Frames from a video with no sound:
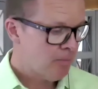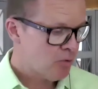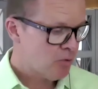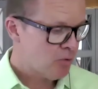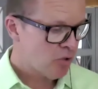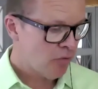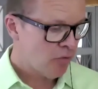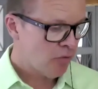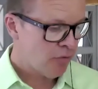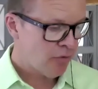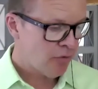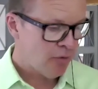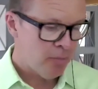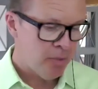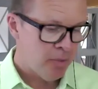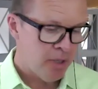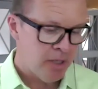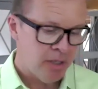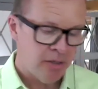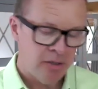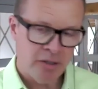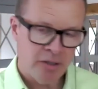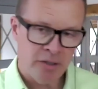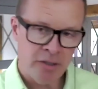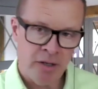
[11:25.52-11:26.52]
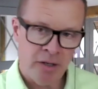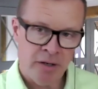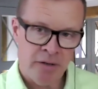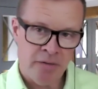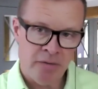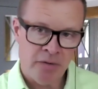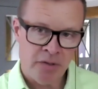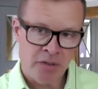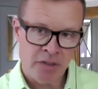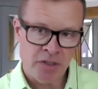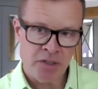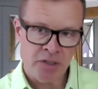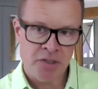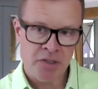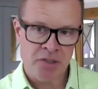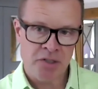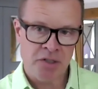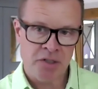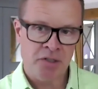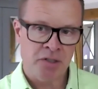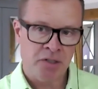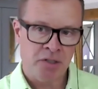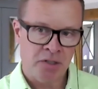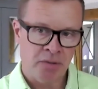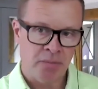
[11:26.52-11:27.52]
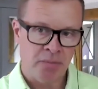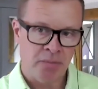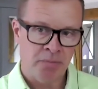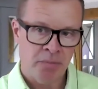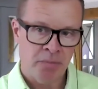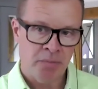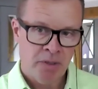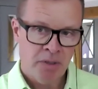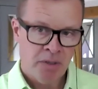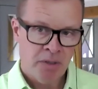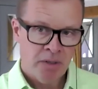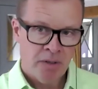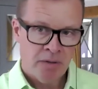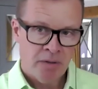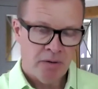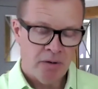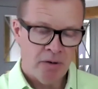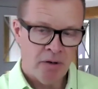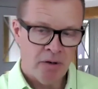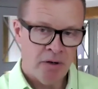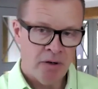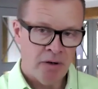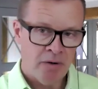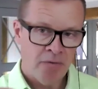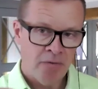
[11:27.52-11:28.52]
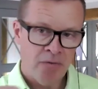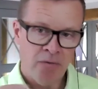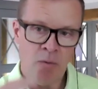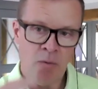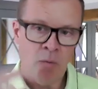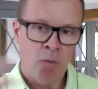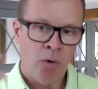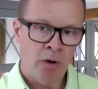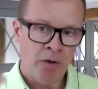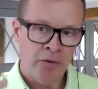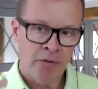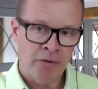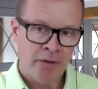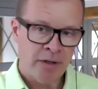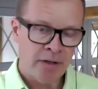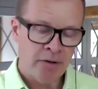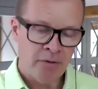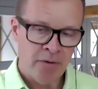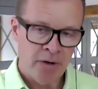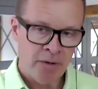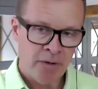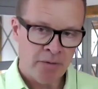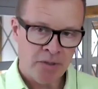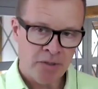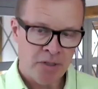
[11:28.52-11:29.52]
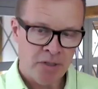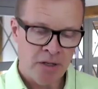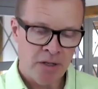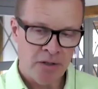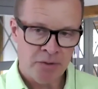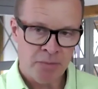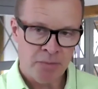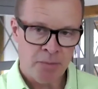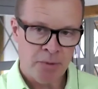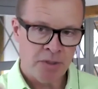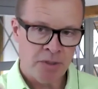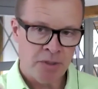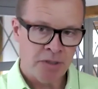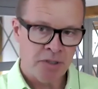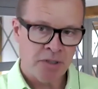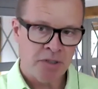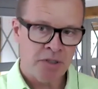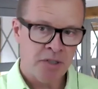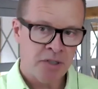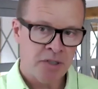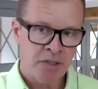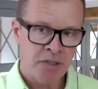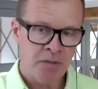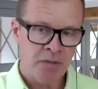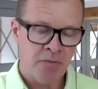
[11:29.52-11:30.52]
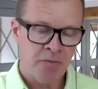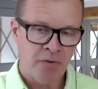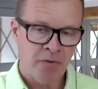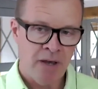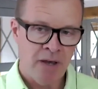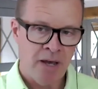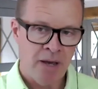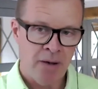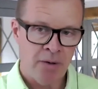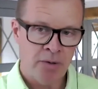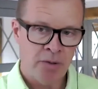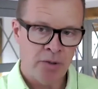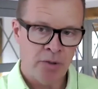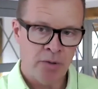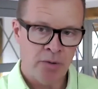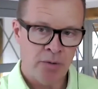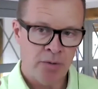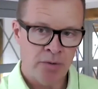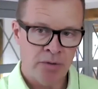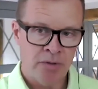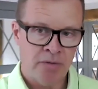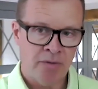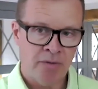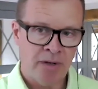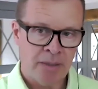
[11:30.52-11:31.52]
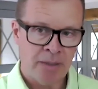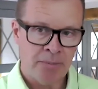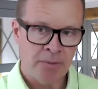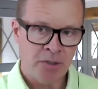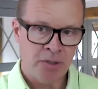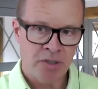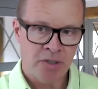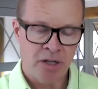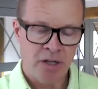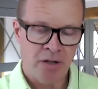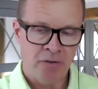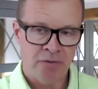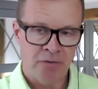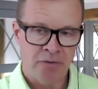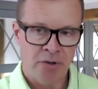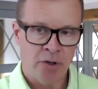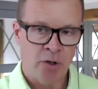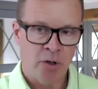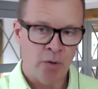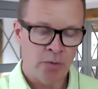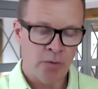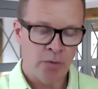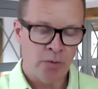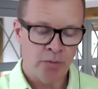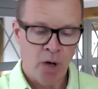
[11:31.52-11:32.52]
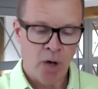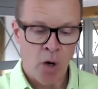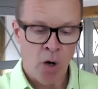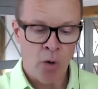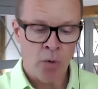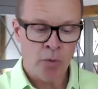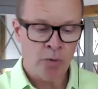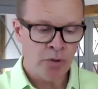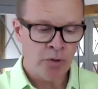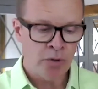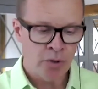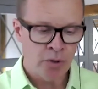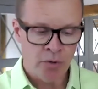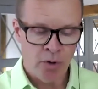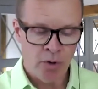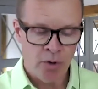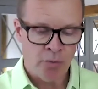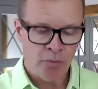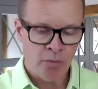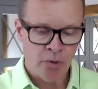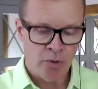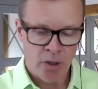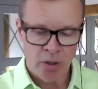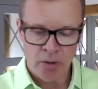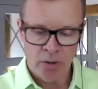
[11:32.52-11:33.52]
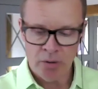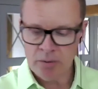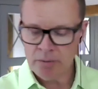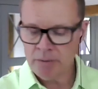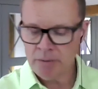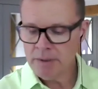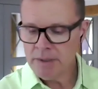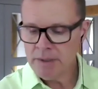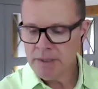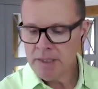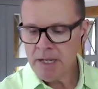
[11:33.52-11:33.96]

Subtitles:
So for me, there's a system for one thing around sales, but there's a system for how you develop yourself and own your own role.